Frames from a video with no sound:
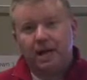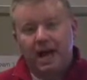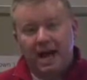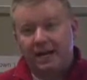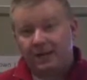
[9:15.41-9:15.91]

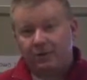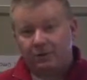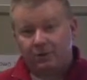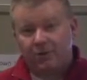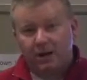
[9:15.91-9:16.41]
I can
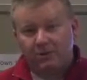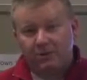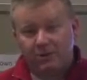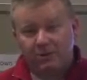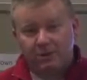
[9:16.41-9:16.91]
control
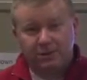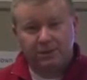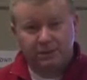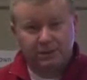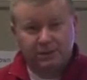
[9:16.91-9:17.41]
everything with
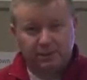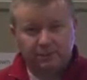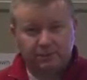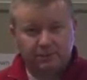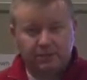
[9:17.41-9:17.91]
this
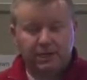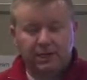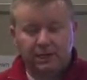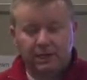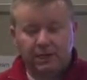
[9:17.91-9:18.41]
system, right?